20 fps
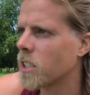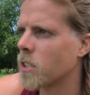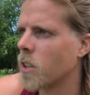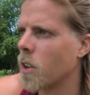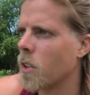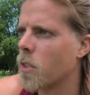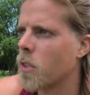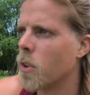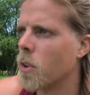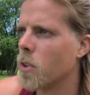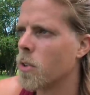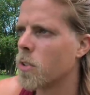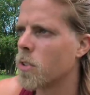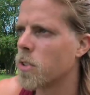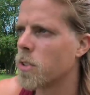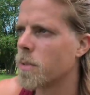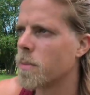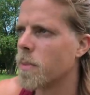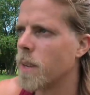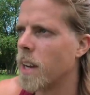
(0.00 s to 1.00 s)
So I
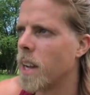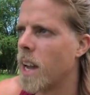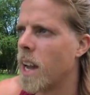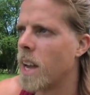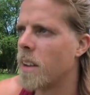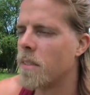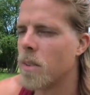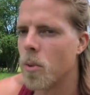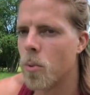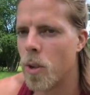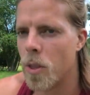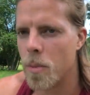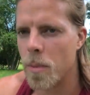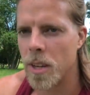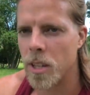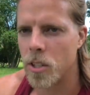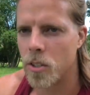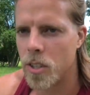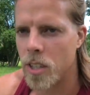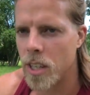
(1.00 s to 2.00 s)
thought, I have, with
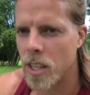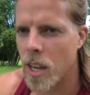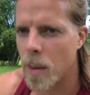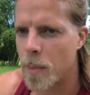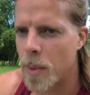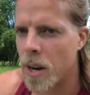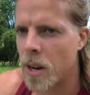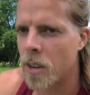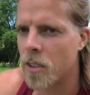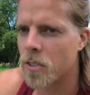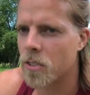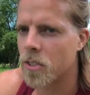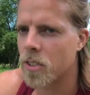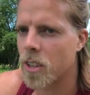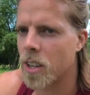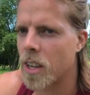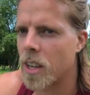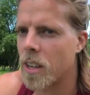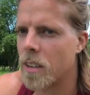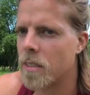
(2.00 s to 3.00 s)
my unique appearance,
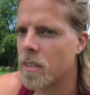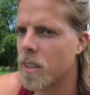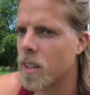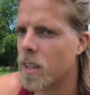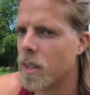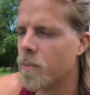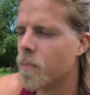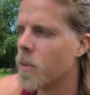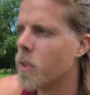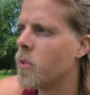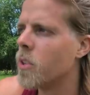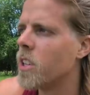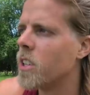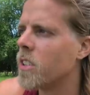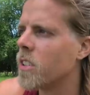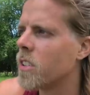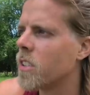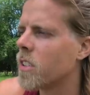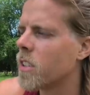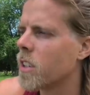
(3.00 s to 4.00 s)
I have
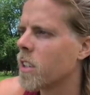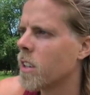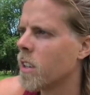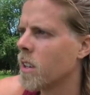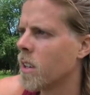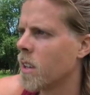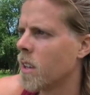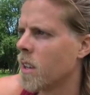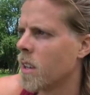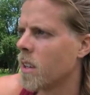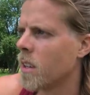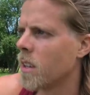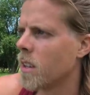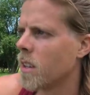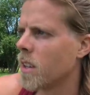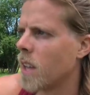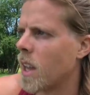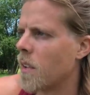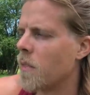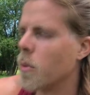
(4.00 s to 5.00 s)
reached
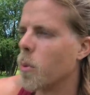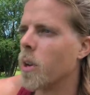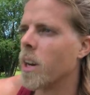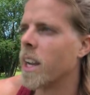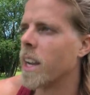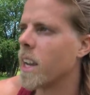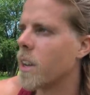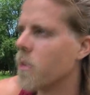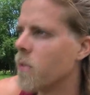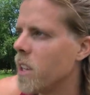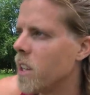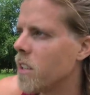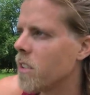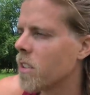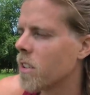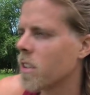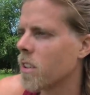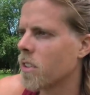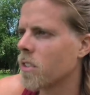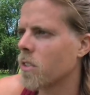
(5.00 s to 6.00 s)
everyone I can
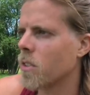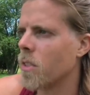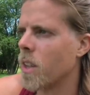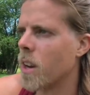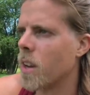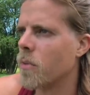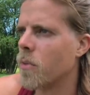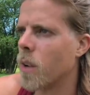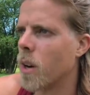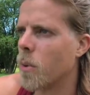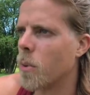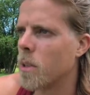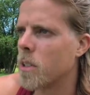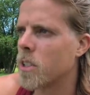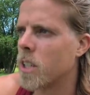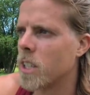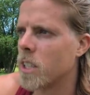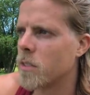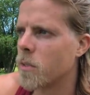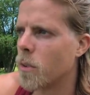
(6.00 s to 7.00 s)
reach, so therefore I will
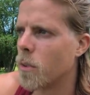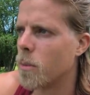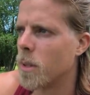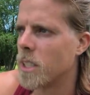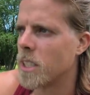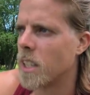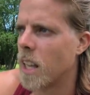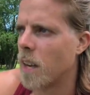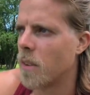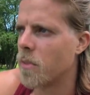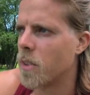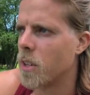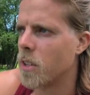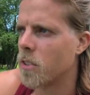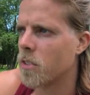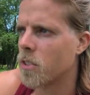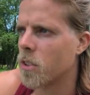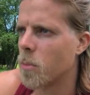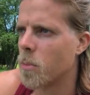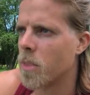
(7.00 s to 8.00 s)
transform myself
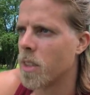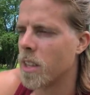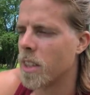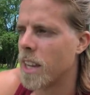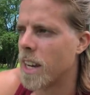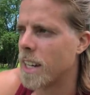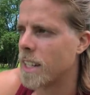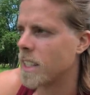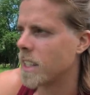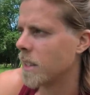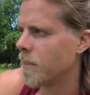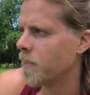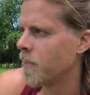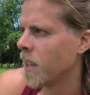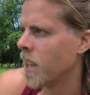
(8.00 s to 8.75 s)
into something that